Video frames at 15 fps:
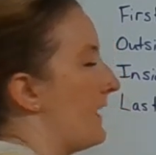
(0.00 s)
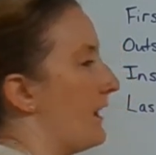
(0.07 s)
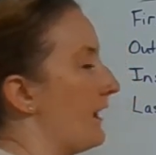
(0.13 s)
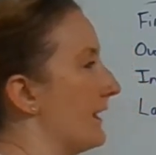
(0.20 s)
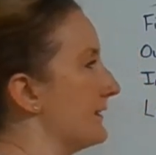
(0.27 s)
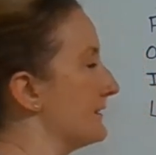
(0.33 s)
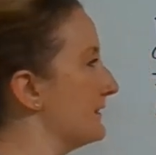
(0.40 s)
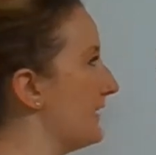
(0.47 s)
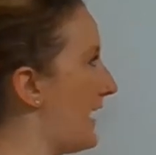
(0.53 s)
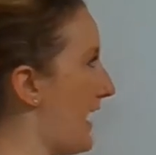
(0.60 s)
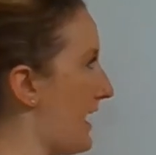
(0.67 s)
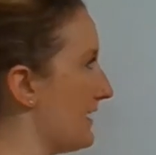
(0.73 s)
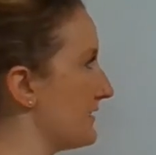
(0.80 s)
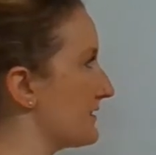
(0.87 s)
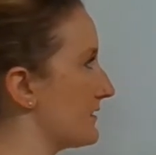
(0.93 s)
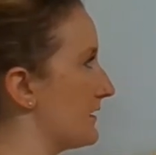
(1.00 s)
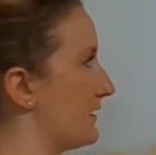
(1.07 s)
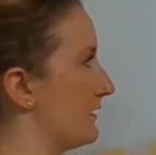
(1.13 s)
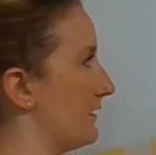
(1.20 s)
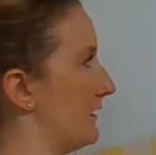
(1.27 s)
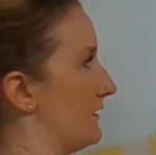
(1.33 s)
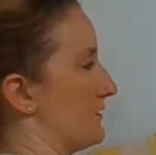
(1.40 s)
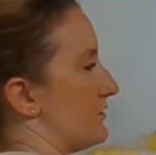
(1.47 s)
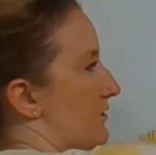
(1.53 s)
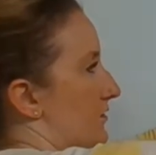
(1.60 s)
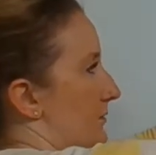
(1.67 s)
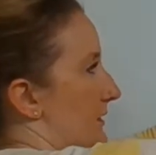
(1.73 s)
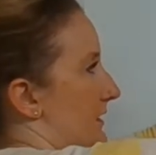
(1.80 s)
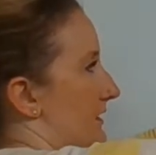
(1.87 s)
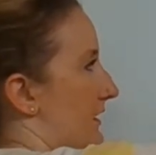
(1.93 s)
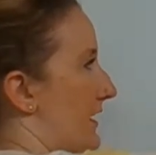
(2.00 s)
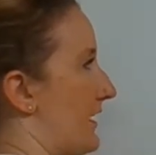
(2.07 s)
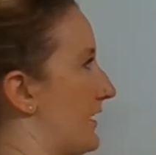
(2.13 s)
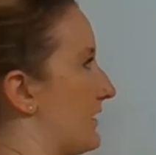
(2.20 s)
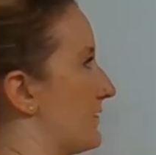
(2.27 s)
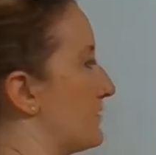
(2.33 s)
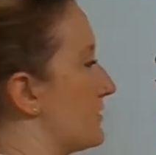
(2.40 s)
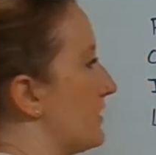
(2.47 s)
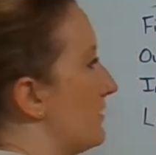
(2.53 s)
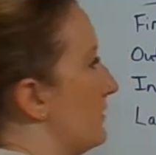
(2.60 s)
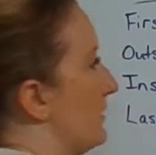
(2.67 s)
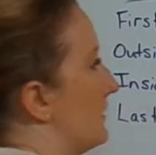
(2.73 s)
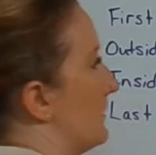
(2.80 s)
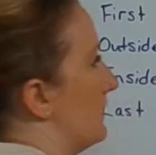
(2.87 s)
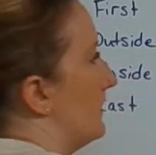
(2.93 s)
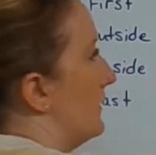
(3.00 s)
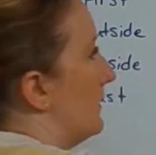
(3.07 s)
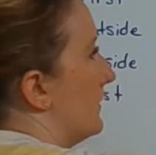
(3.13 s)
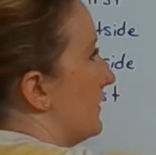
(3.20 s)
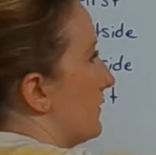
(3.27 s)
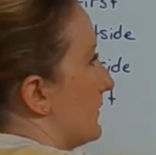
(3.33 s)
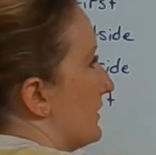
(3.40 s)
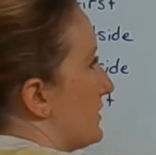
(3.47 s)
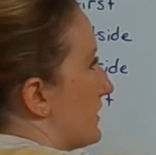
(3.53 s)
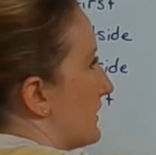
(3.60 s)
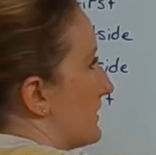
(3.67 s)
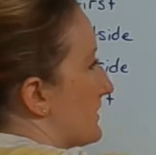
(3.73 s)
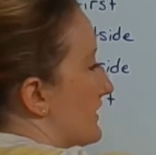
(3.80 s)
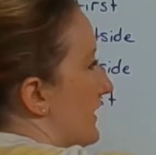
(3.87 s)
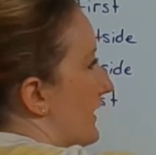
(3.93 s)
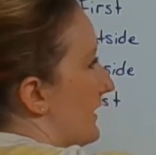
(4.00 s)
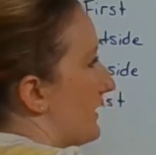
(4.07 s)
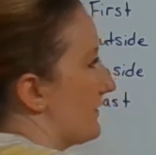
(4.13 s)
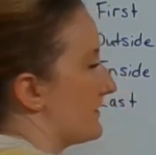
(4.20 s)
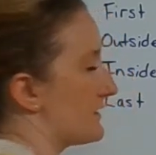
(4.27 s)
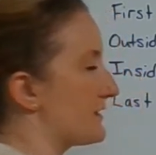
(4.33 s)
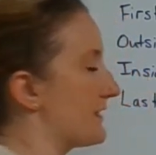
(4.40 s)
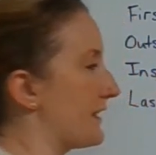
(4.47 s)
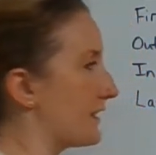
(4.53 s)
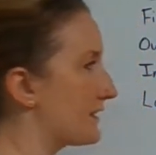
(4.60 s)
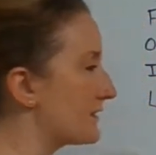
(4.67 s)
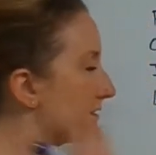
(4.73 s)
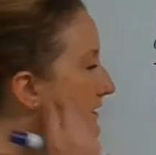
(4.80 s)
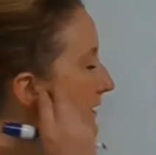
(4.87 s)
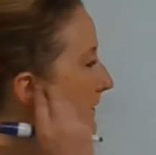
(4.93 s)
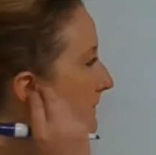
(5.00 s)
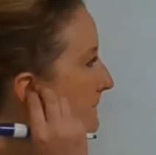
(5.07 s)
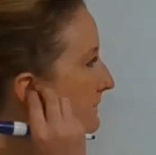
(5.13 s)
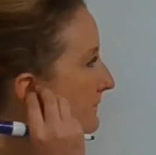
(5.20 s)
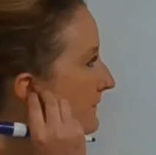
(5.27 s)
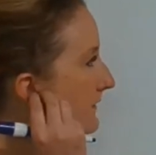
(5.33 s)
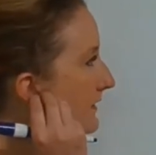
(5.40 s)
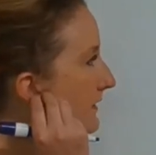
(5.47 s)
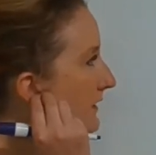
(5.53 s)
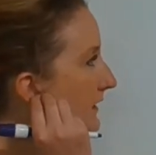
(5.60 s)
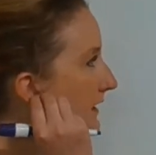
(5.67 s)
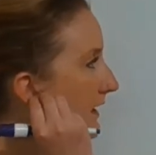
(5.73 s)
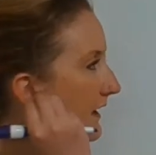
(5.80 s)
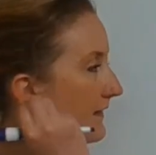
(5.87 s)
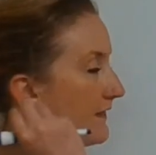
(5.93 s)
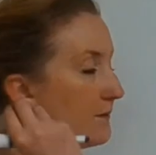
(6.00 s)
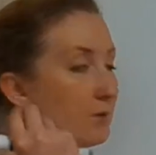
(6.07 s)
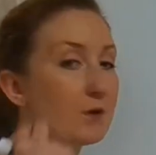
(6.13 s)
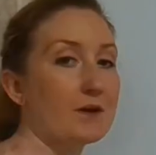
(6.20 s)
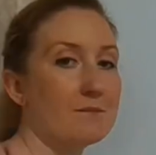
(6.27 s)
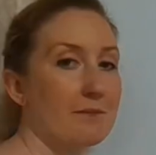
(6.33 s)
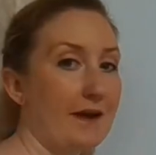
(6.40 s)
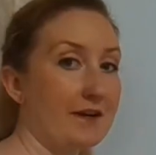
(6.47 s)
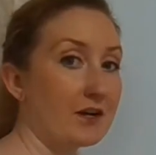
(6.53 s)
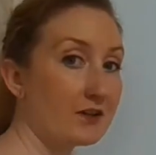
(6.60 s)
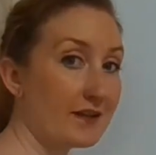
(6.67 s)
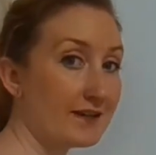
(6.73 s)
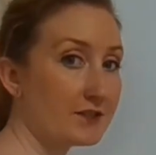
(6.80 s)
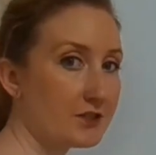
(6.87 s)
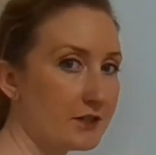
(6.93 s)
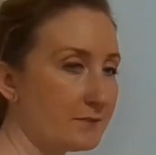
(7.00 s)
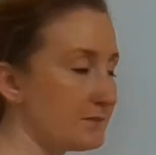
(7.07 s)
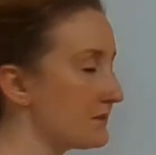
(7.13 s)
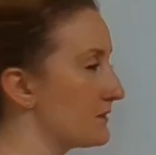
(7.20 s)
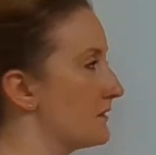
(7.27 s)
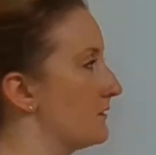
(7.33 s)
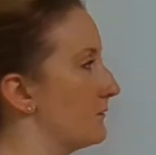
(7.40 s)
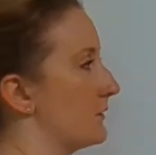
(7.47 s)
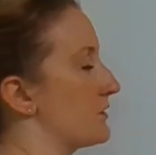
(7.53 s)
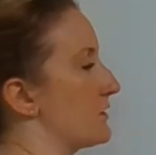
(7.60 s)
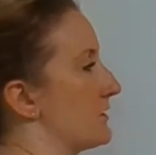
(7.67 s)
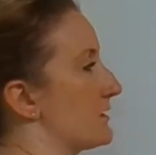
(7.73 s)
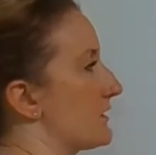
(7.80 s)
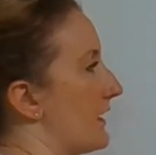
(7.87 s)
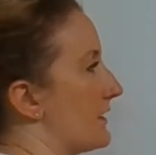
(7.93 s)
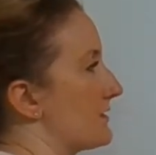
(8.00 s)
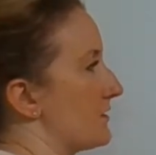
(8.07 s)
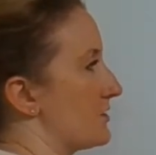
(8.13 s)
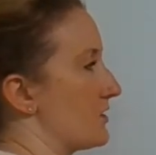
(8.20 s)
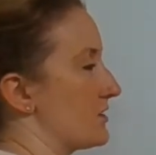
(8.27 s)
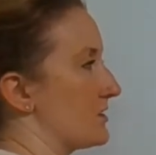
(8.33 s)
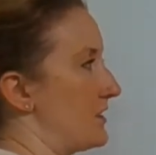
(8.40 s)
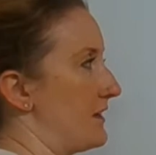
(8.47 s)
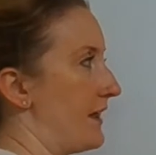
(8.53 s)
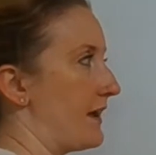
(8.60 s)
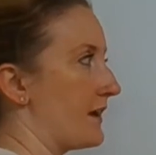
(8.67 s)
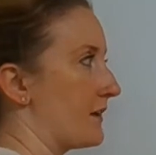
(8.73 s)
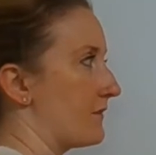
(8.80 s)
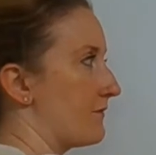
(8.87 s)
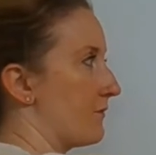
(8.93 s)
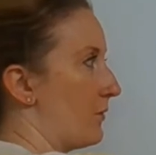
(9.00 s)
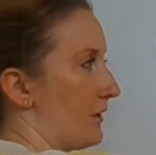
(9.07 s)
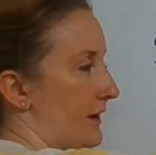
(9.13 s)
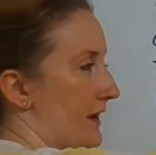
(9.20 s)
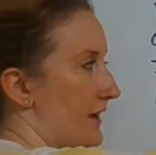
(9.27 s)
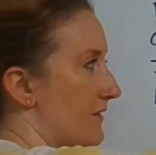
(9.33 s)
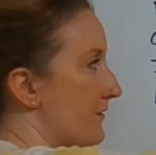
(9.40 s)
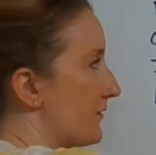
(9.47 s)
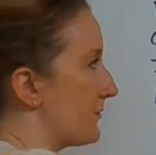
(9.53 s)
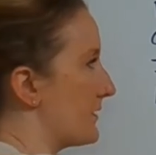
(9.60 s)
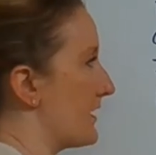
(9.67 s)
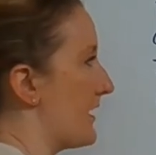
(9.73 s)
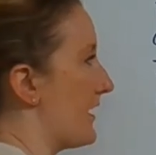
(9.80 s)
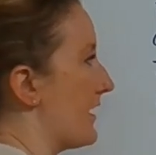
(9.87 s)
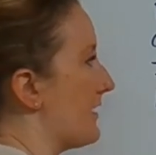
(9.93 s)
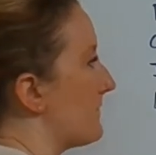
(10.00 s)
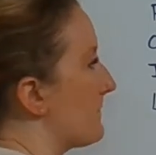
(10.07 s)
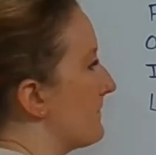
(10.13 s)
And last is 3 and negative 2, which is negative 6. And then we'll combine our like terms, which in this case is just the negative 4a and 3a.